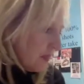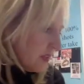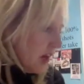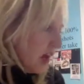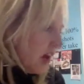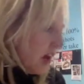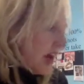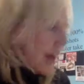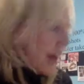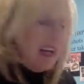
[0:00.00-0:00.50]
All
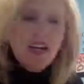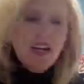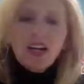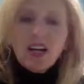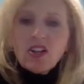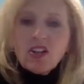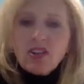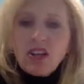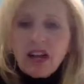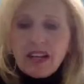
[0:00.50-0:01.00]
right,
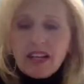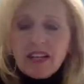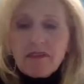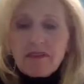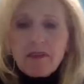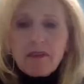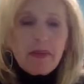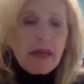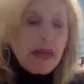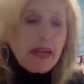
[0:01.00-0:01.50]
lucky
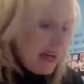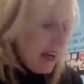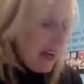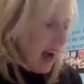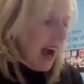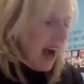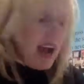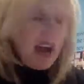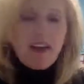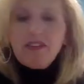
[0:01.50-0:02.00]
for me,
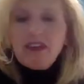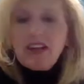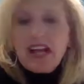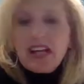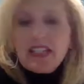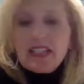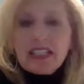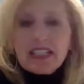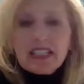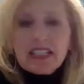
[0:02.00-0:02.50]
I haven't
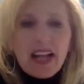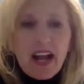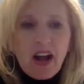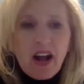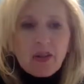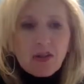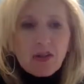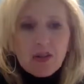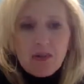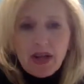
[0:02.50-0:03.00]
had to get
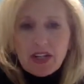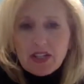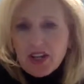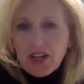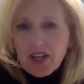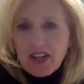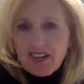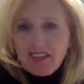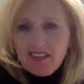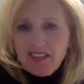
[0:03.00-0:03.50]
down through my
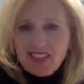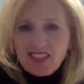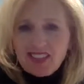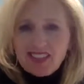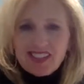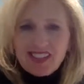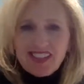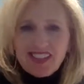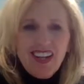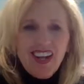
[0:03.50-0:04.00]
chicken
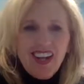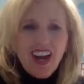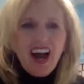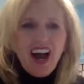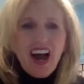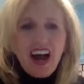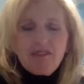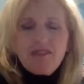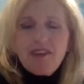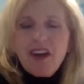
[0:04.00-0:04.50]
list.
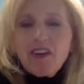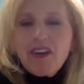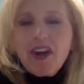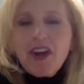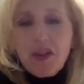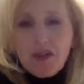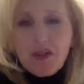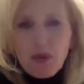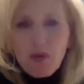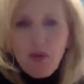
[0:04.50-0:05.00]
I found
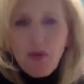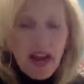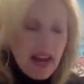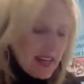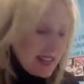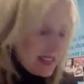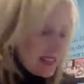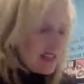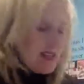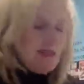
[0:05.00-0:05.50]
other
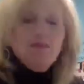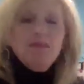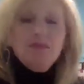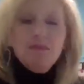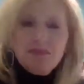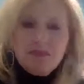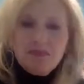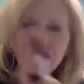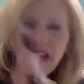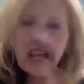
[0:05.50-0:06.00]
ways,
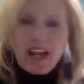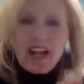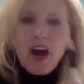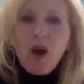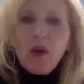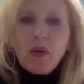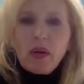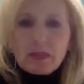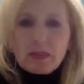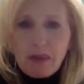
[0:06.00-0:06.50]
and I
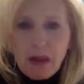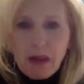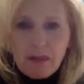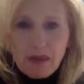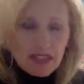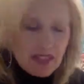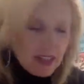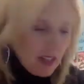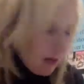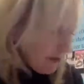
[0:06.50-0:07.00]
always pay
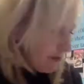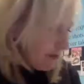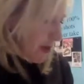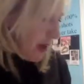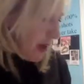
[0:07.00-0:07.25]
myself, all